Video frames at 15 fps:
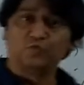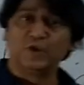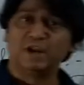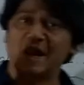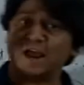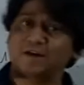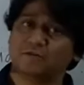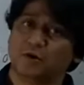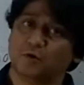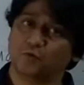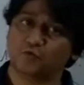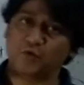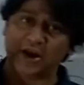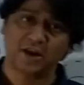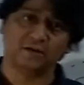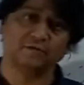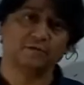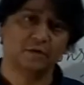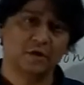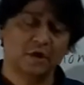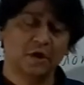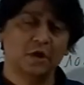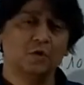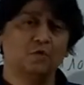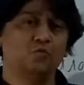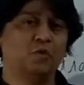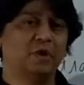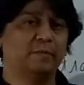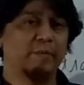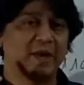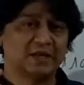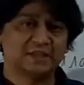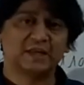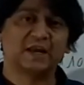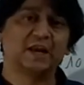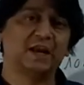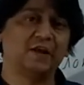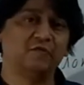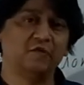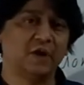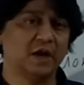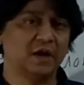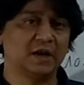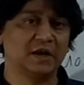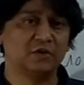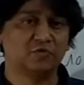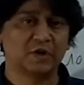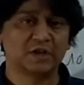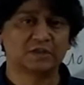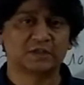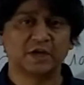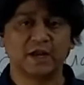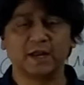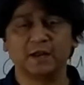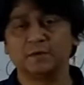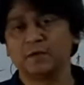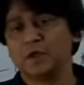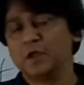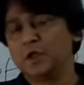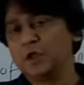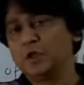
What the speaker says: we have a wave, what basically we are interested in?